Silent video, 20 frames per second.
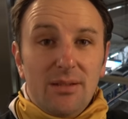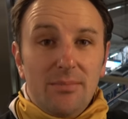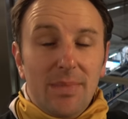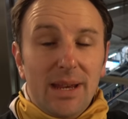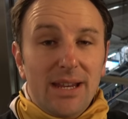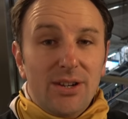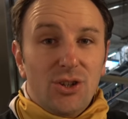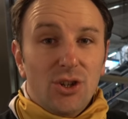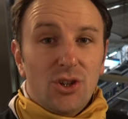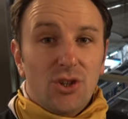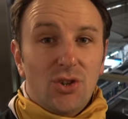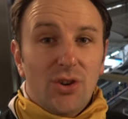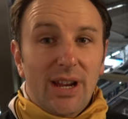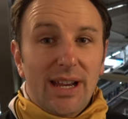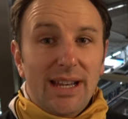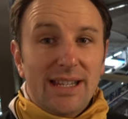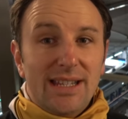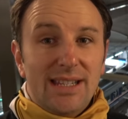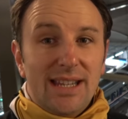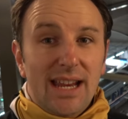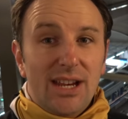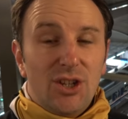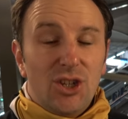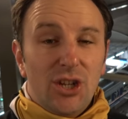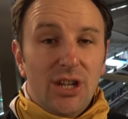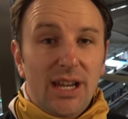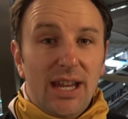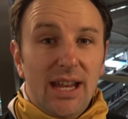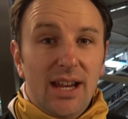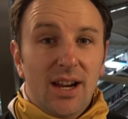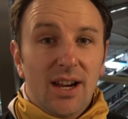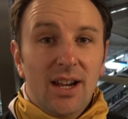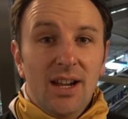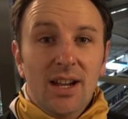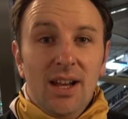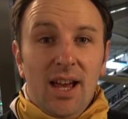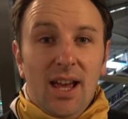the major train station here.